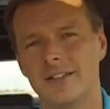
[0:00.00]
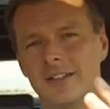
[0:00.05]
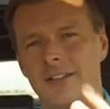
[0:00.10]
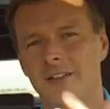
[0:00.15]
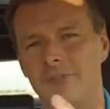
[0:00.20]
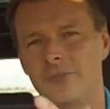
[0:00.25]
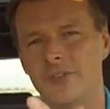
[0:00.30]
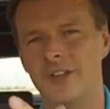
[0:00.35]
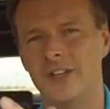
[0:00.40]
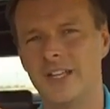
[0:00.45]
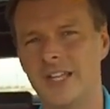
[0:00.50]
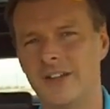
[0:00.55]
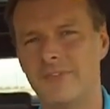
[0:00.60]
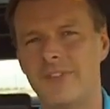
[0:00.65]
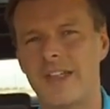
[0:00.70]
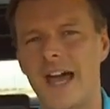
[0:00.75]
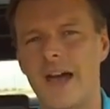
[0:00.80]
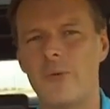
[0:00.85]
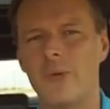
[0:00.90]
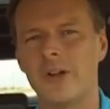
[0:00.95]
if you
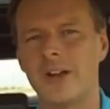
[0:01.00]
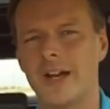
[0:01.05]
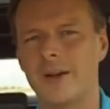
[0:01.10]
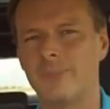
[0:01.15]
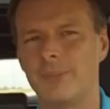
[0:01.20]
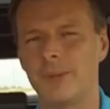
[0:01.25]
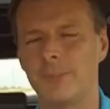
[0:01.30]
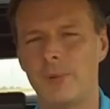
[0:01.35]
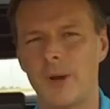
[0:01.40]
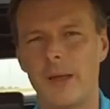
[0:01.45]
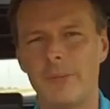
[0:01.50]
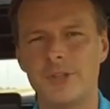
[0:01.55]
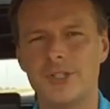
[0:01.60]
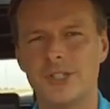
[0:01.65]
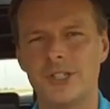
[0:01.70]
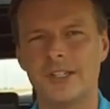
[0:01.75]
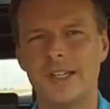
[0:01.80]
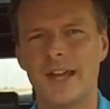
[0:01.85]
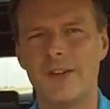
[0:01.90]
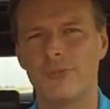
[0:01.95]
give that one up, you
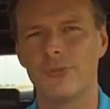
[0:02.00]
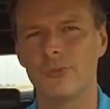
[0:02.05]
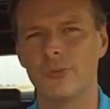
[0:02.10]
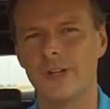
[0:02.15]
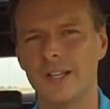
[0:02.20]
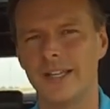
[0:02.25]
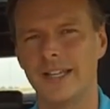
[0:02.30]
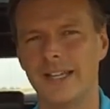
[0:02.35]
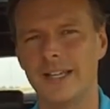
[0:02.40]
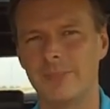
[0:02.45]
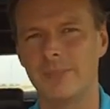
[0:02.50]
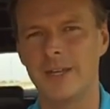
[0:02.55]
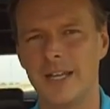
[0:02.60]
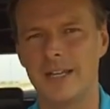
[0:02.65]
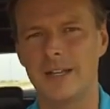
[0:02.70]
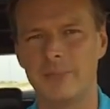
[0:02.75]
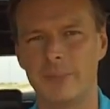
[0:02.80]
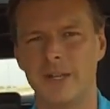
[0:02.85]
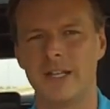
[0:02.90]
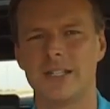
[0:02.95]
probably should never really
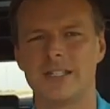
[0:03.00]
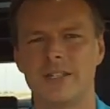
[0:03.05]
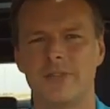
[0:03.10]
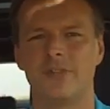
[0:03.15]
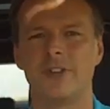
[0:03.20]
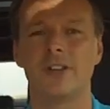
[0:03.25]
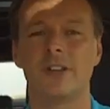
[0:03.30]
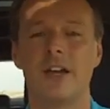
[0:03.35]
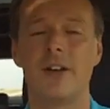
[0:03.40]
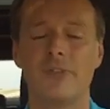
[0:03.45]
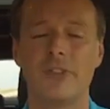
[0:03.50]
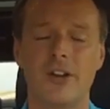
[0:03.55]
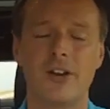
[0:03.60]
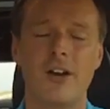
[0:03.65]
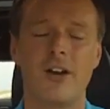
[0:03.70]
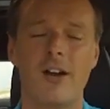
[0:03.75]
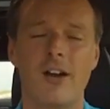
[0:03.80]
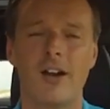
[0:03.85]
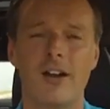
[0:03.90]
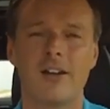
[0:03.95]
admit it, because if you love the
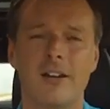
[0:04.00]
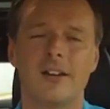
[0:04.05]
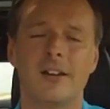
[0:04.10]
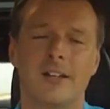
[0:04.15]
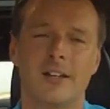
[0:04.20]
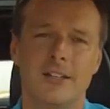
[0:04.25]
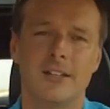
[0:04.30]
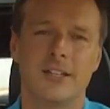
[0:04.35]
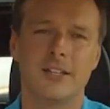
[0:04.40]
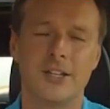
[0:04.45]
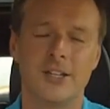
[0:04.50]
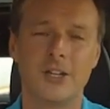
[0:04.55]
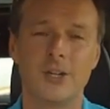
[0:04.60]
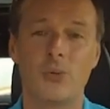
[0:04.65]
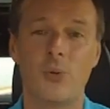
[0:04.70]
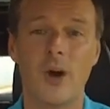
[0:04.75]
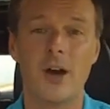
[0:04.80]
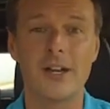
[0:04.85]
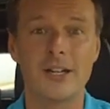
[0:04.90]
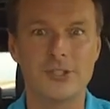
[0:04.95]
car, you're going
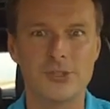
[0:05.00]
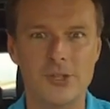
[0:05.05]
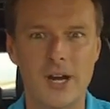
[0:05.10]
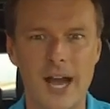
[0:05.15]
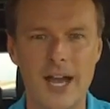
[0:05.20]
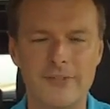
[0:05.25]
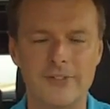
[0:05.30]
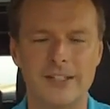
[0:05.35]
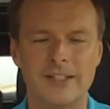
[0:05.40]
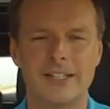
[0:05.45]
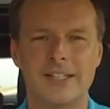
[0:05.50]
to want to drive it.